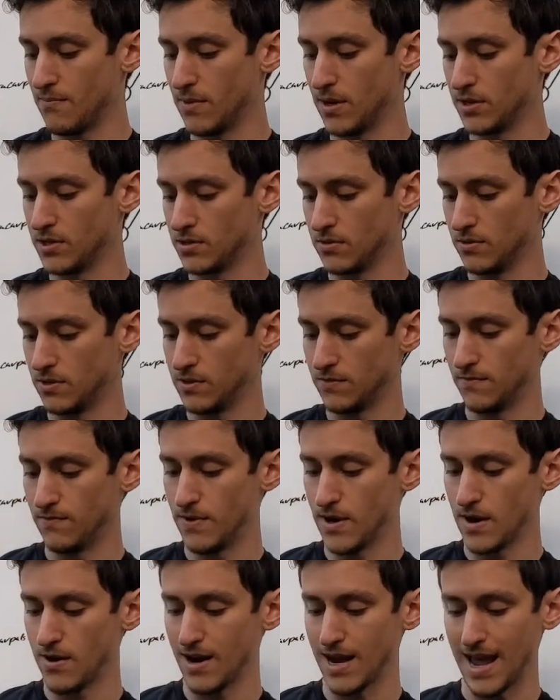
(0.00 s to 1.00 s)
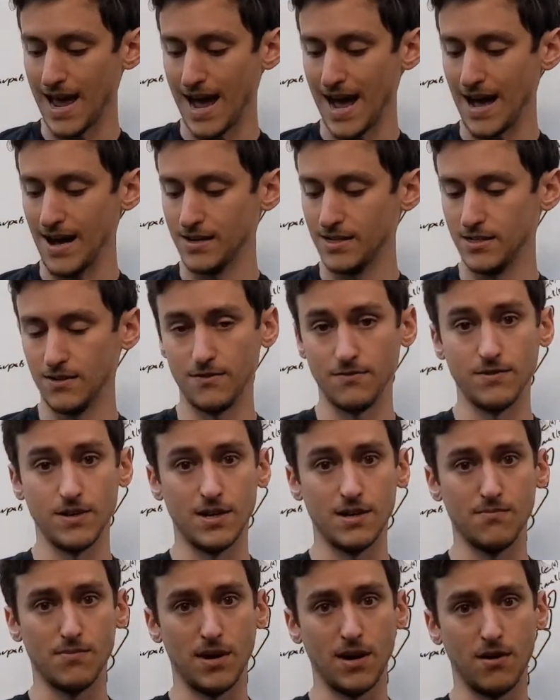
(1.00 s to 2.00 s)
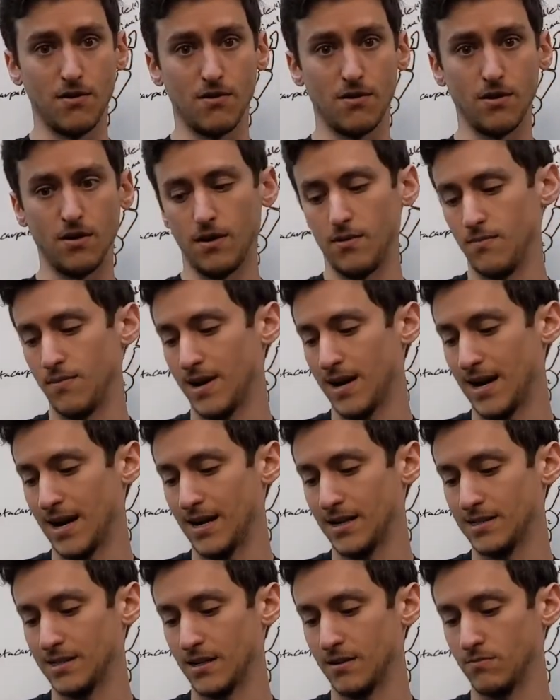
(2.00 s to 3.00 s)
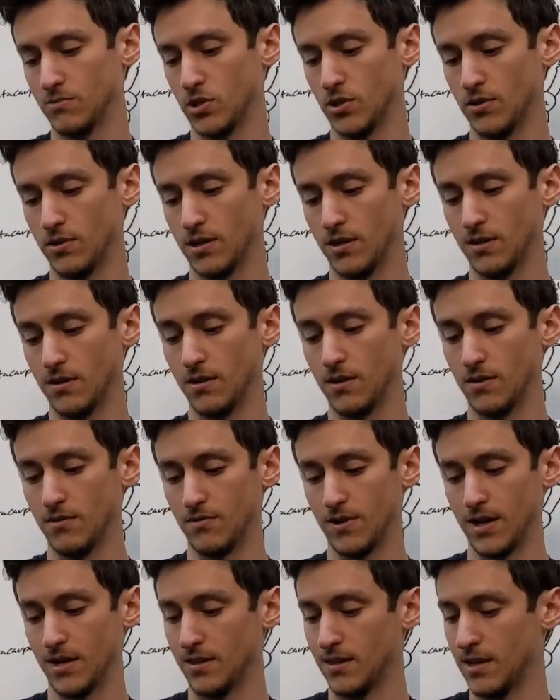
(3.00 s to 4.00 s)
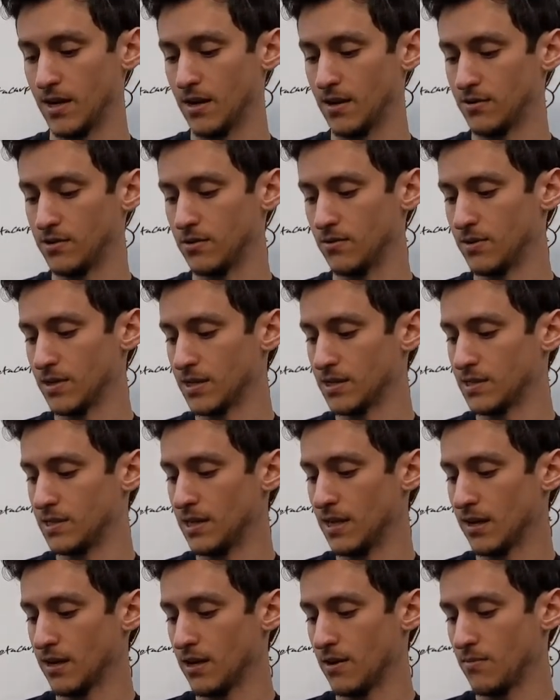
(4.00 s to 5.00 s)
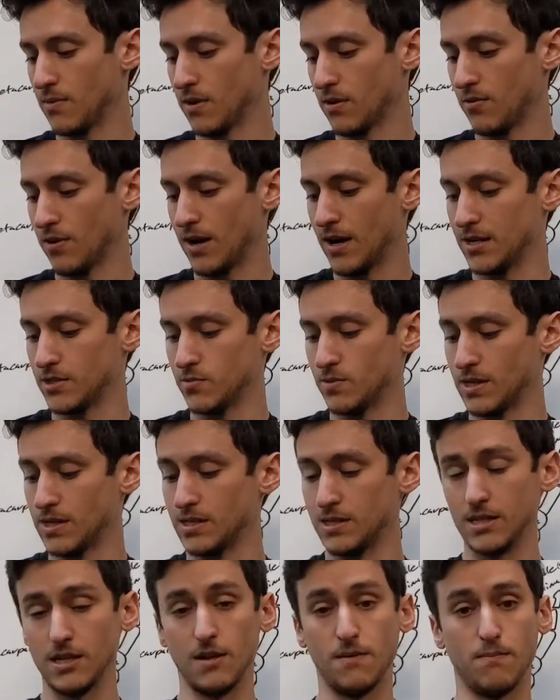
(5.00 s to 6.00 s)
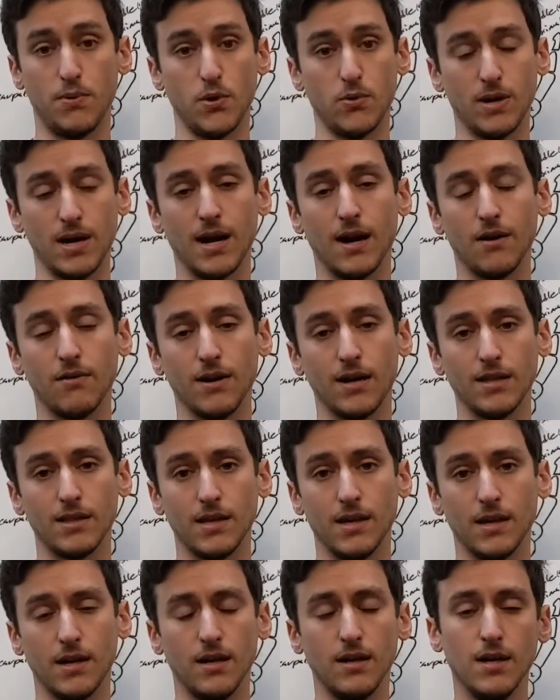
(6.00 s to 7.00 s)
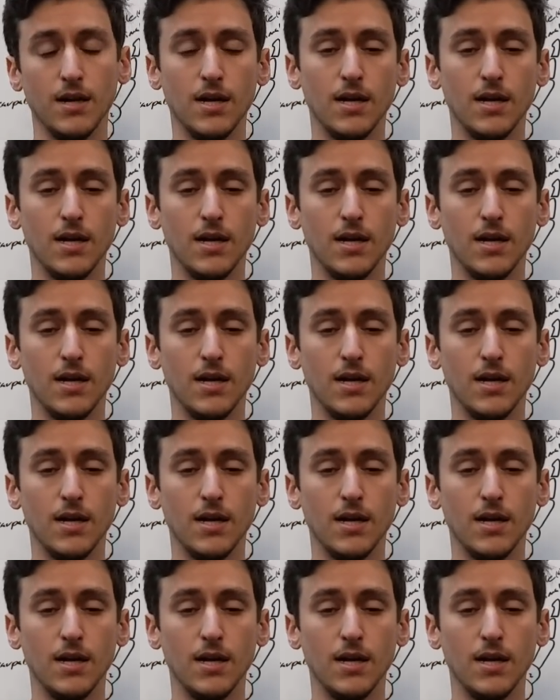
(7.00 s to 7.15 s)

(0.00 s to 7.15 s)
muscle is very active in my arm as I'm turning right there. So we can see that coming across, we can see it poking out right there.